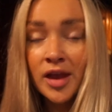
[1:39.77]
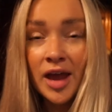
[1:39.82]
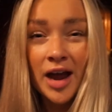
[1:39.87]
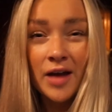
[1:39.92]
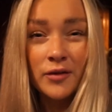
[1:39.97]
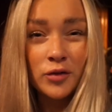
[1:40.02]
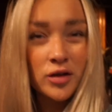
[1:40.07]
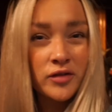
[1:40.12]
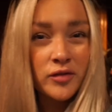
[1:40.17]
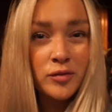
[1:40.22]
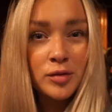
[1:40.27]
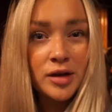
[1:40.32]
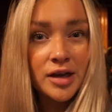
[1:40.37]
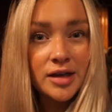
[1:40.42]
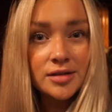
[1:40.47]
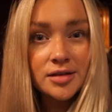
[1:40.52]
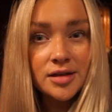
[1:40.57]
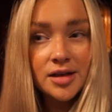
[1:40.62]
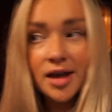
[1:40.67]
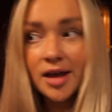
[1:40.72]
I've not even
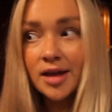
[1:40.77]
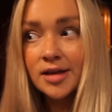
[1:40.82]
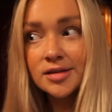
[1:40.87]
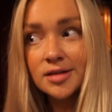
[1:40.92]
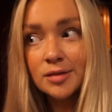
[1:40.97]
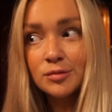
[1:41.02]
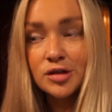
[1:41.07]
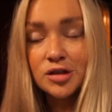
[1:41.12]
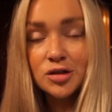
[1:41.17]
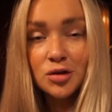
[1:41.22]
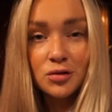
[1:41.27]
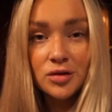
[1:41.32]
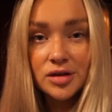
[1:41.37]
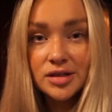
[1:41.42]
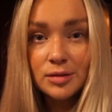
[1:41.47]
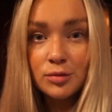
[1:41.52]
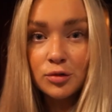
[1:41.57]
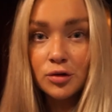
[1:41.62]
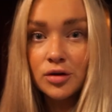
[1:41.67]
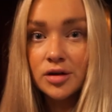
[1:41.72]
pressed it yet, and somebody's
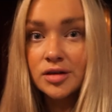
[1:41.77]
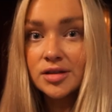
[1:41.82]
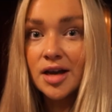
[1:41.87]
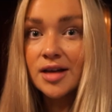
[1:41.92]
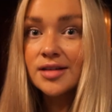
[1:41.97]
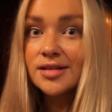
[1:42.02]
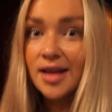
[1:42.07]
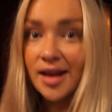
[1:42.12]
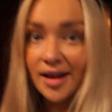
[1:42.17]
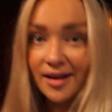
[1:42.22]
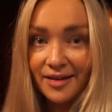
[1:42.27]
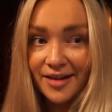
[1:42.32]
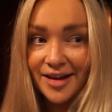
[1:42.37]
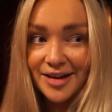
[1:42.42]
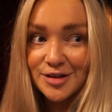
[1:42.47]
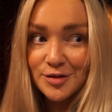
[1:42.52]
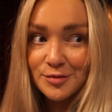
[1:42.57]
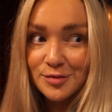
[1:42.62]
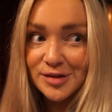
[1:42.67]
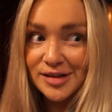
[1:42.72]
already brought us a second
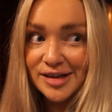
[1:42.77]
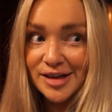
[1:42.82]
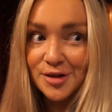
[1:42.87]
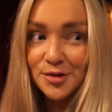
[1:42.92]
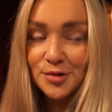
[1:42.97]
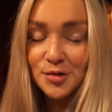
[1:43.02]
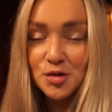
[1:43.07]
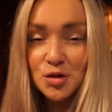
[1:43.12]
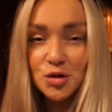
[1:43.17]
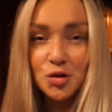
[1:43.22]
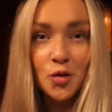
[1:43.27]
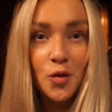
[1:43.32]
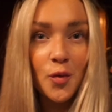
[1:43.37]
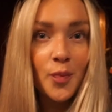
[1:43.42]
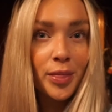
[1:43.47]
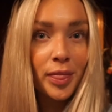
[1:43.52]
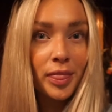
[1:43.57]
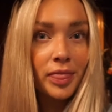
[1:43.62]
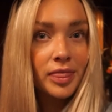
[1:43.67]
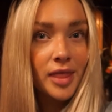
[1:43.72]
glass of Prosecco, so
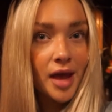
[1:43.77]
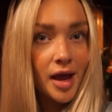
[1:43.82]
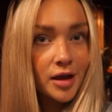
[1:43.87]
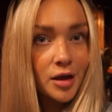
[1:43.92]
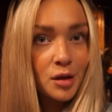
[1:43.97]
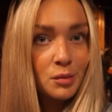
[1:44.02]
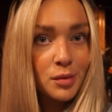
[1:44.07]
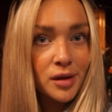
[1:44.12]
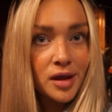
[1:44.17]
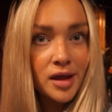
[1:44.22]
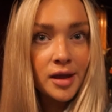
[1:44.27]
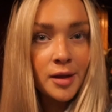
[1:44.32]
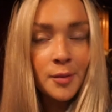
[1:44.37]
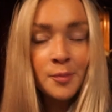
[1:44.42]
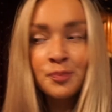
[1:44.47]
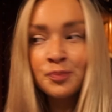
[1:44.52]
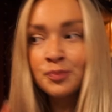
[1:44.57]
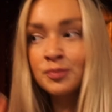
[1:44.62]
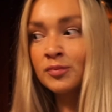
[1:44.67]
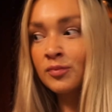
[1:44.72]
that could be
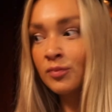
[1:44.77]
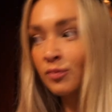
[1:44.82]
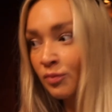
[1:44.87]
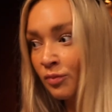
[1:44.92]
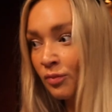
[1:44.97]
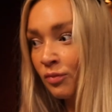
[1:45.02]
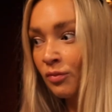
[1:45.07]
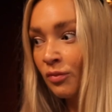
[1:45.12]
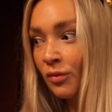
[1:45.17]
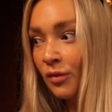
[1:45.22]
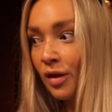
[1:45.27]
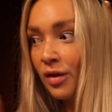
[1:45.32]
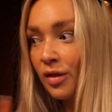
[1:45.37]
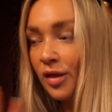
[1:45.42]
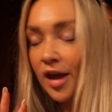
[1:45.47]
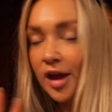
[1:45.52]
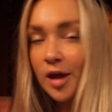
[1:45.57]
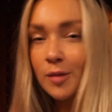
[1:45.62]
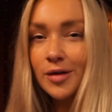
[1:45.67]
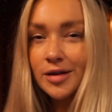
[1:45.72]

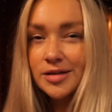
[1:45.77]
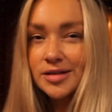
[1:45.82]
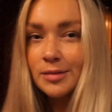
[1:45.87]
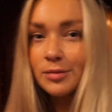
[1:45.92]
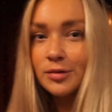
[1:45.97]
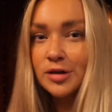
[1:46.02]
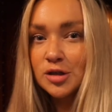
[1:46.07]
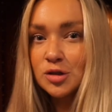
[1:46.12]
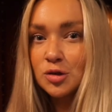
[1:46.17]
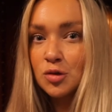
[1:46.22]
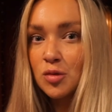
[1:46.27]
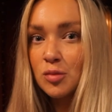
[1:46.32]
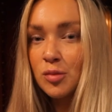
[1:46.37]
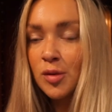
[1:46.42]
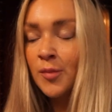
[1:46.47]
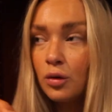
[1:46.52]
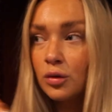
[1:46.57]
a slippery slope.